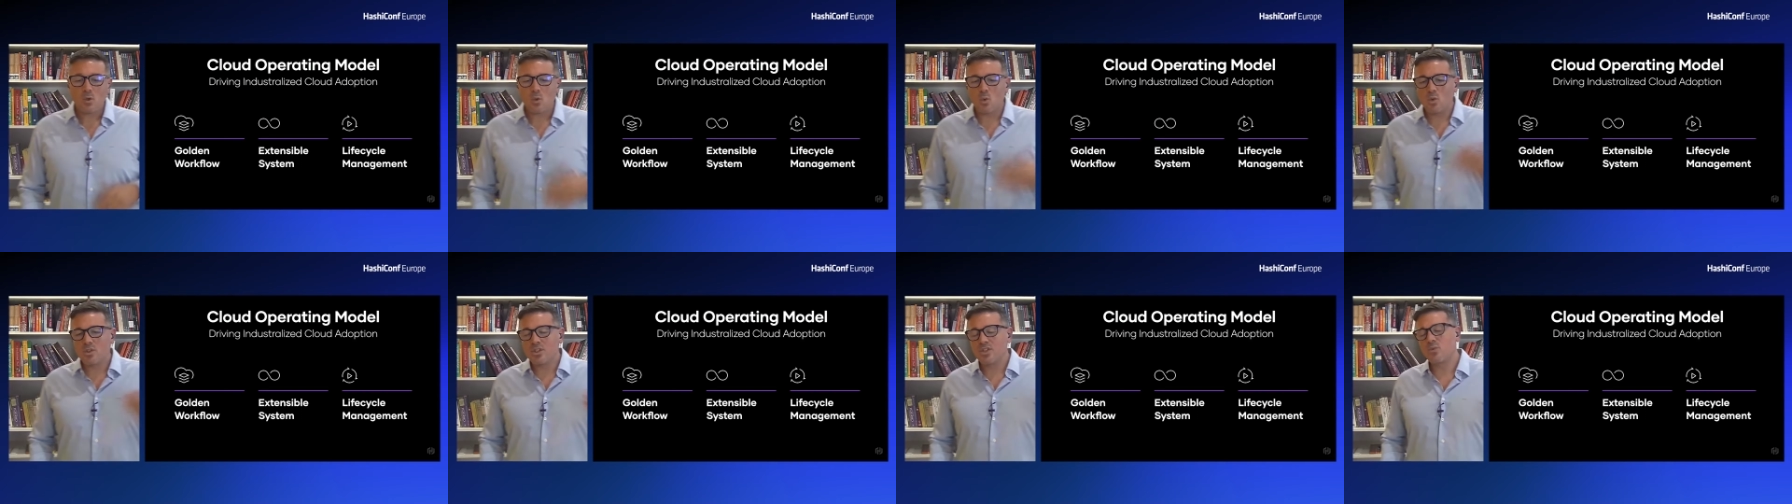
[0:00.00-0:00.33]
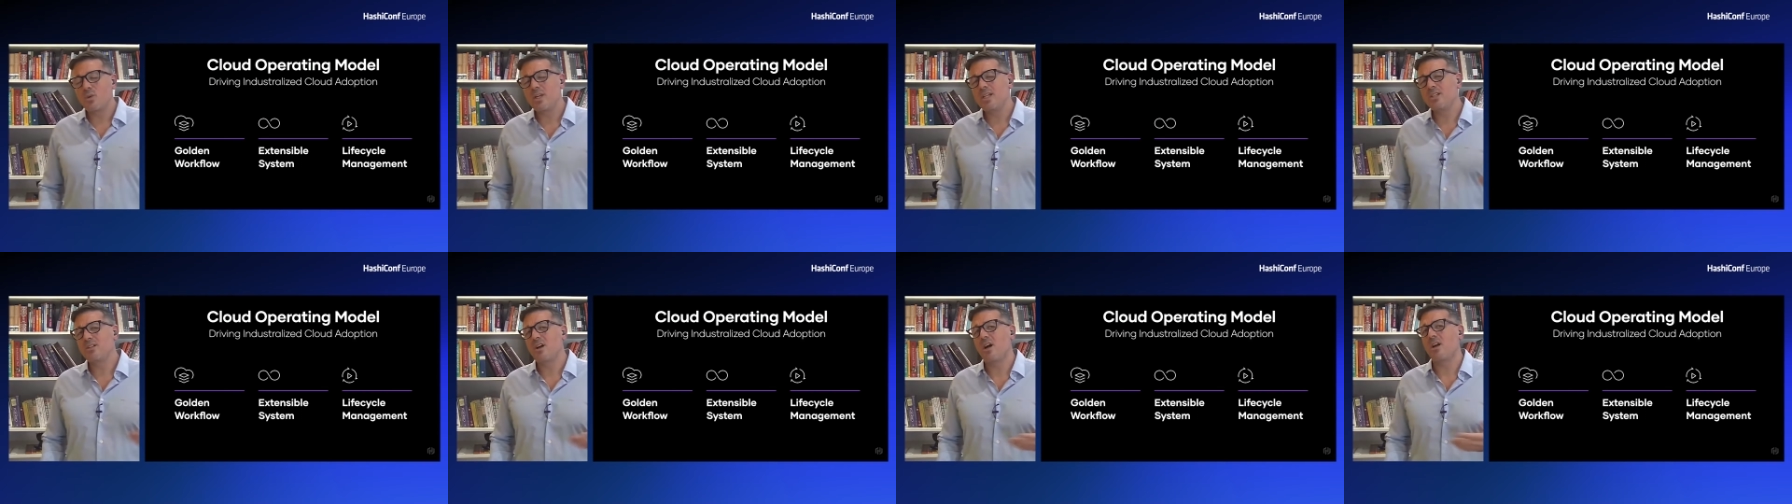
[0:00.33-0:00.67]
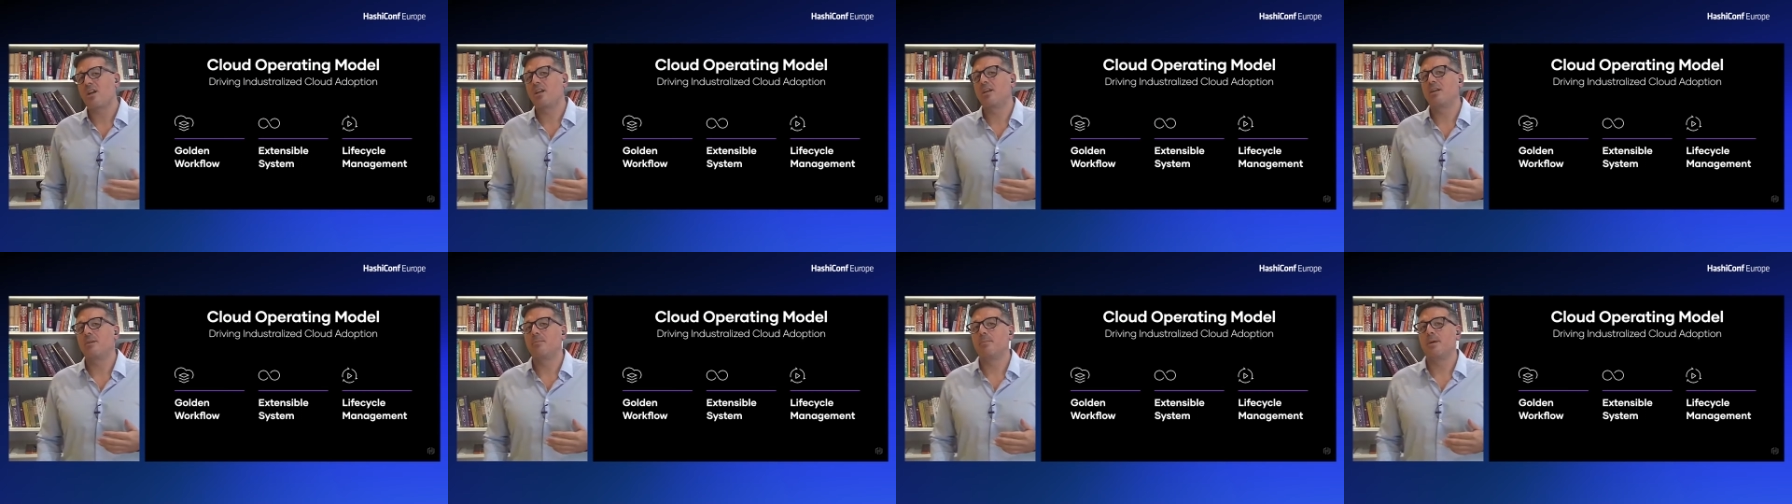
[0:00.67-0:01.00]
which is really
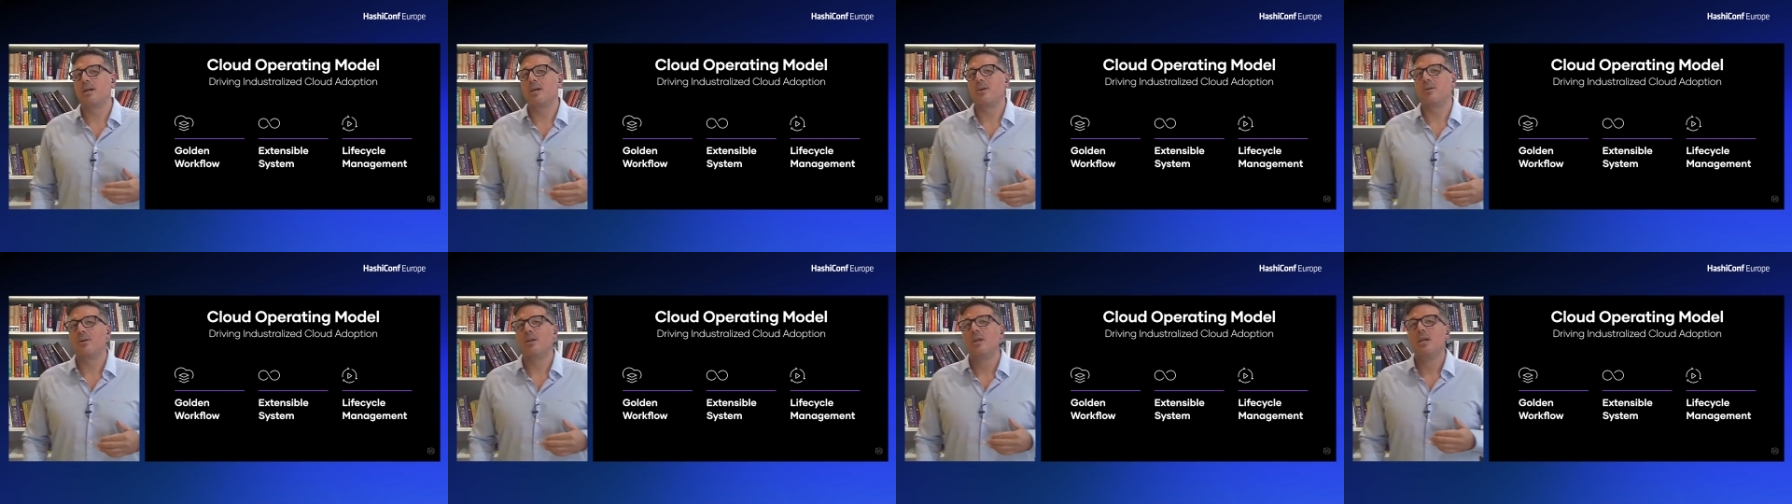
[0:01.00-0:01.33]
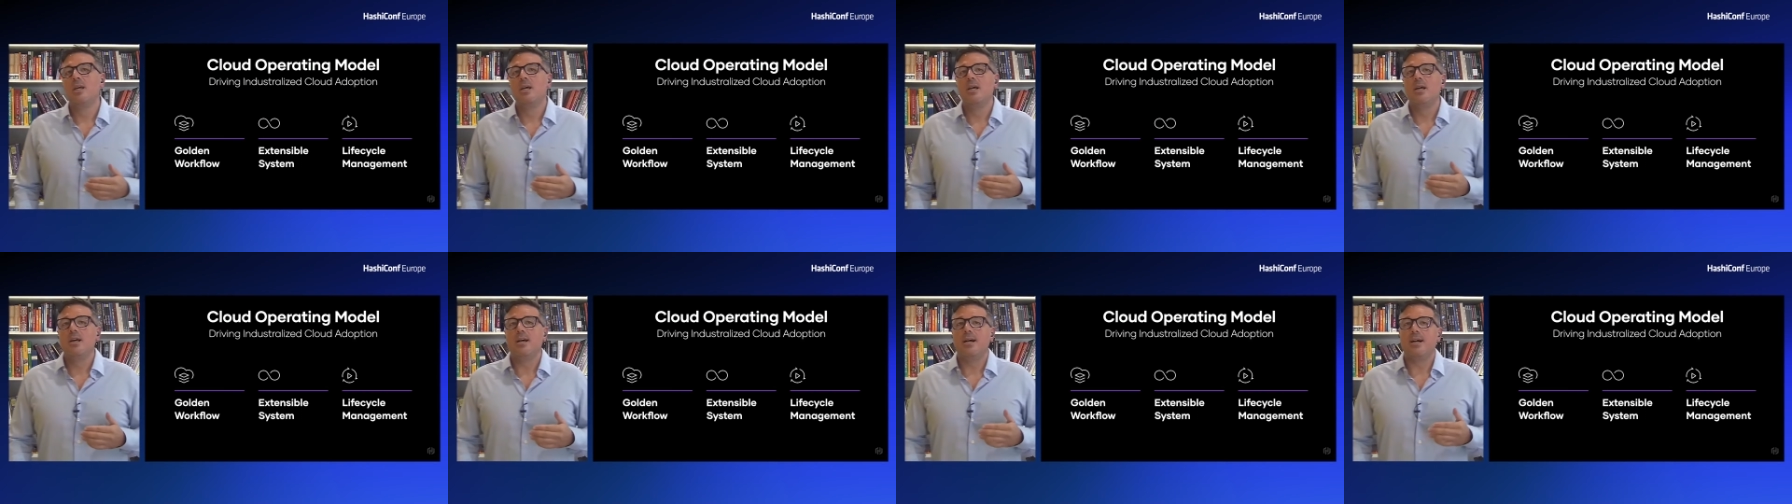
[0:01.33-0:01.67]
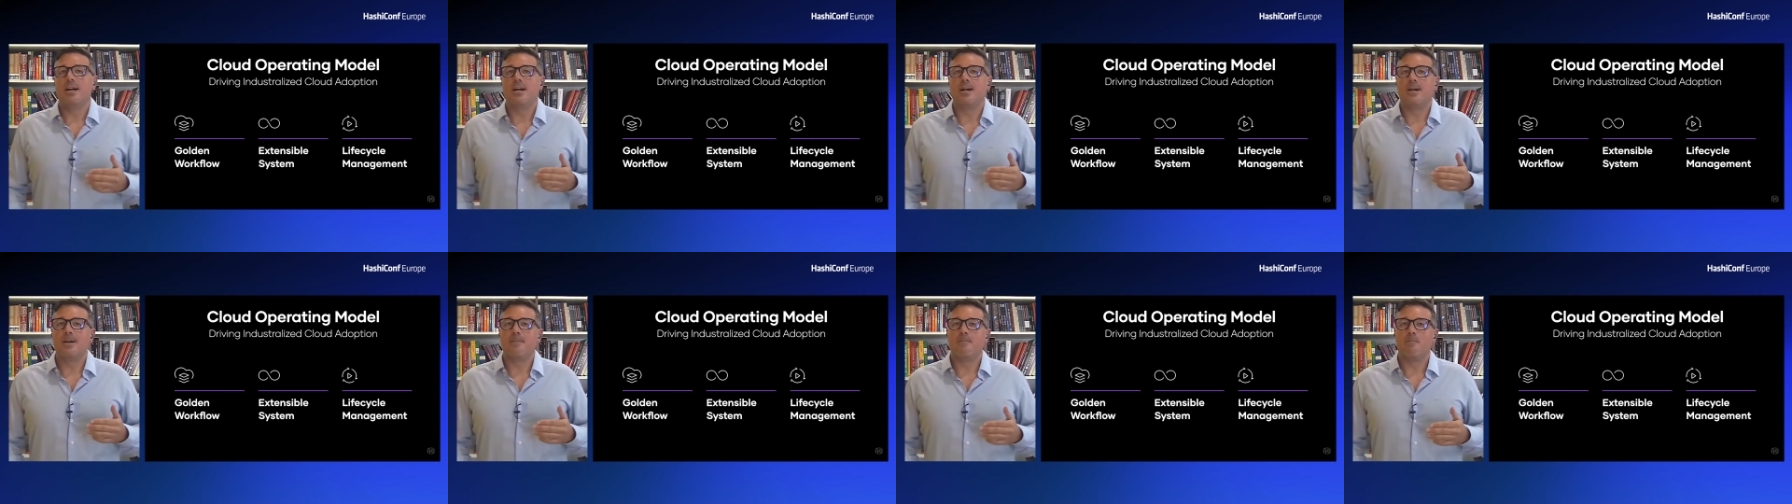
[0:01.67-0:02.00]
talking about
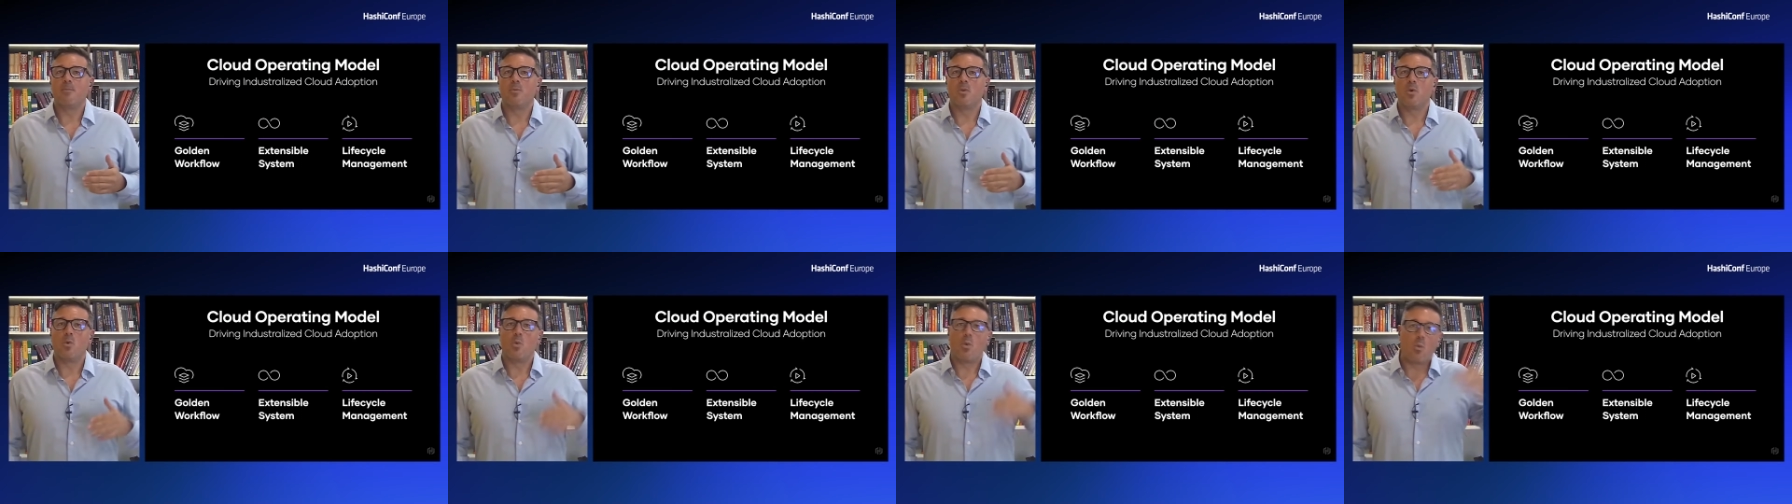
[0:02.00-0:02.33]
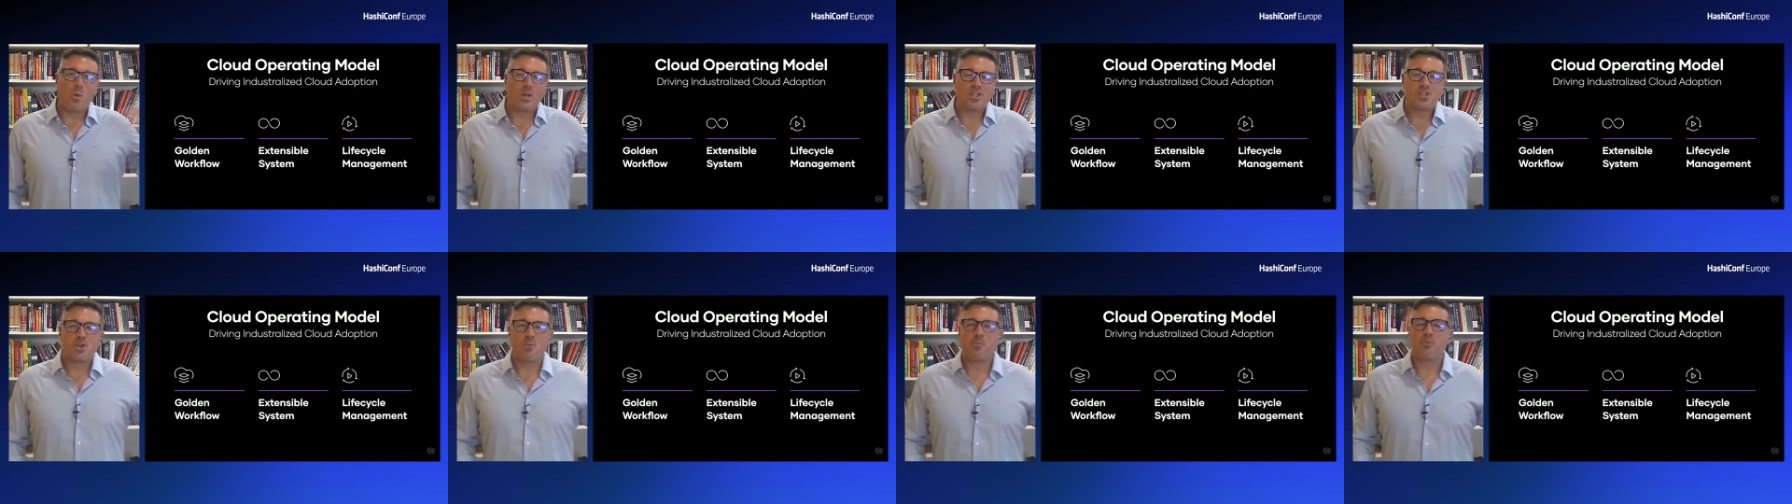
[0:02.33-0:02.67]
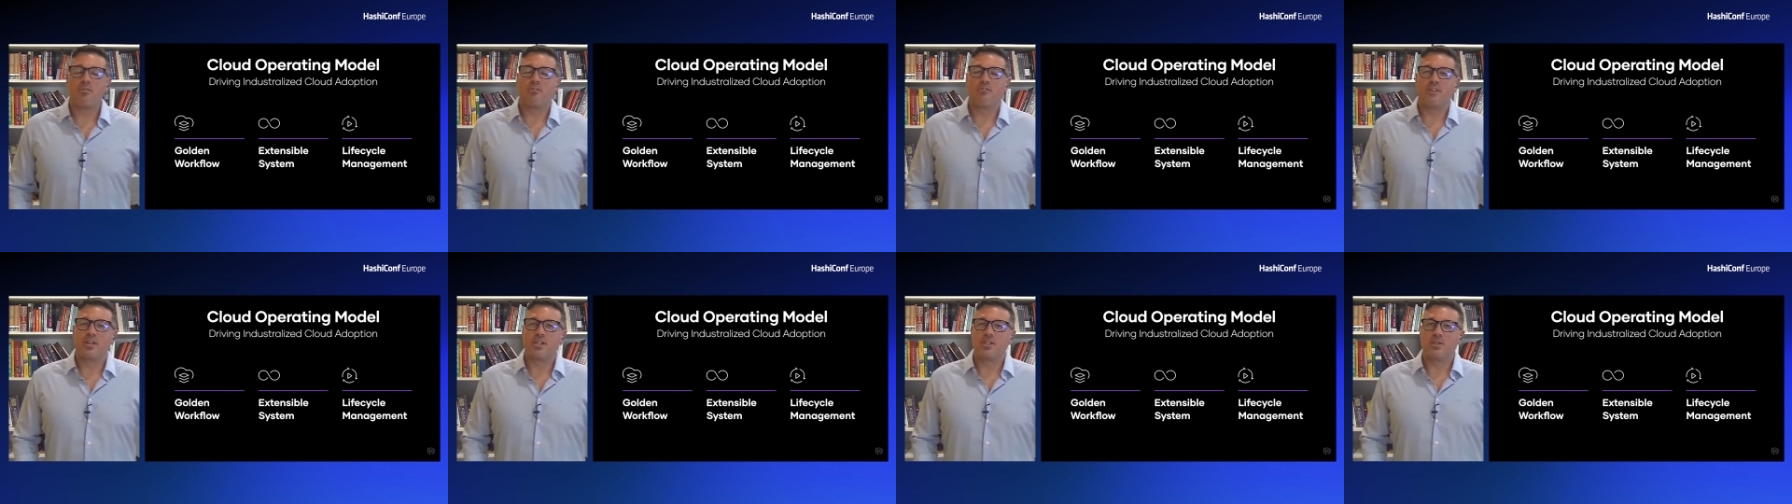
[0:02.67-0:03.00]
um, once you
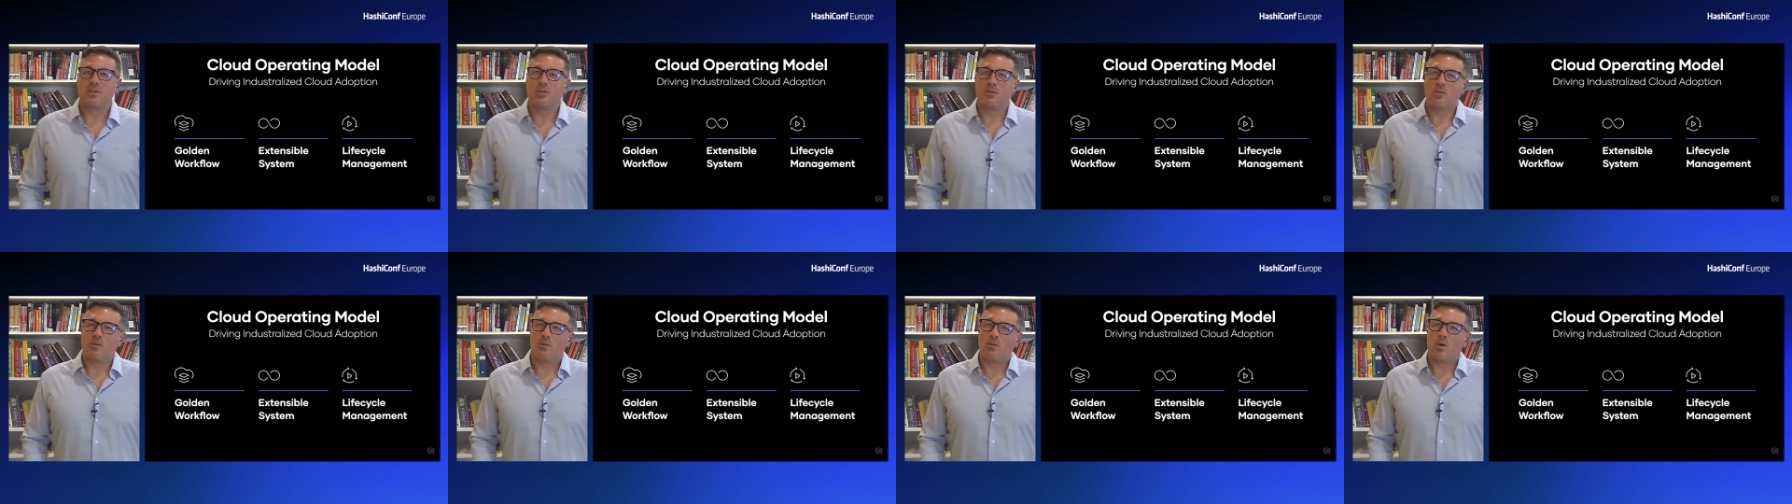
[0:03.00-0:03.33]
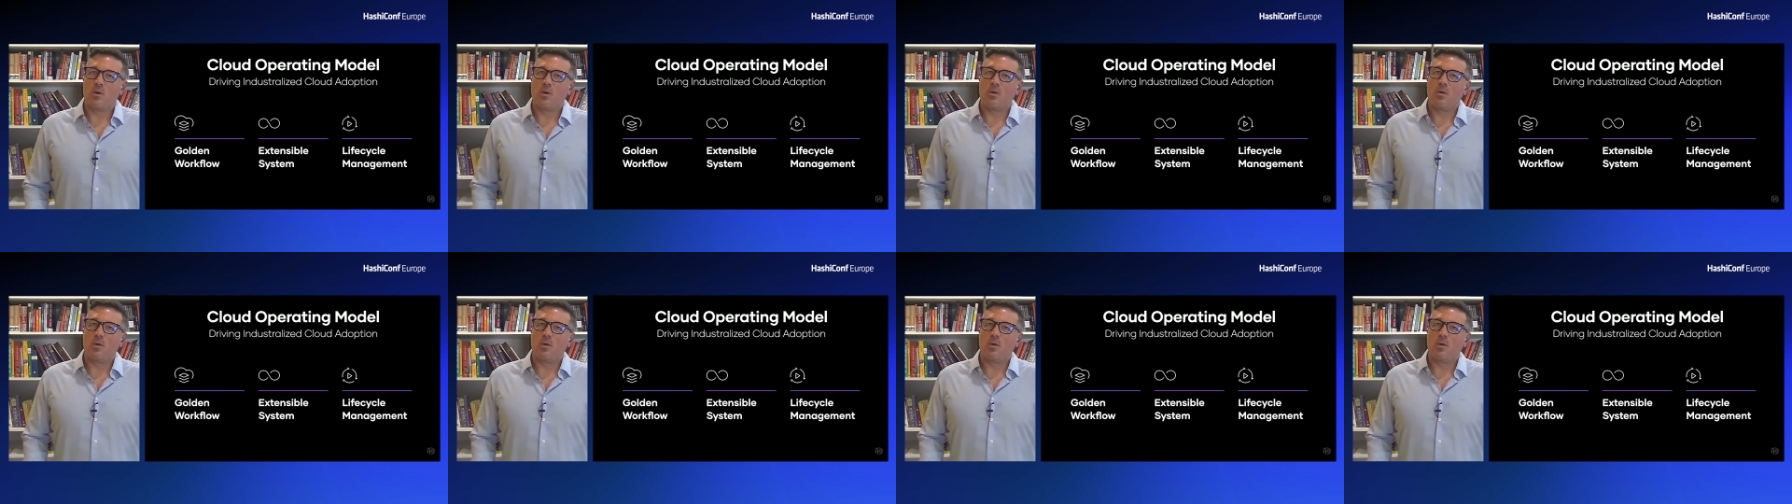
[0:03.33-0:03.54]
provision,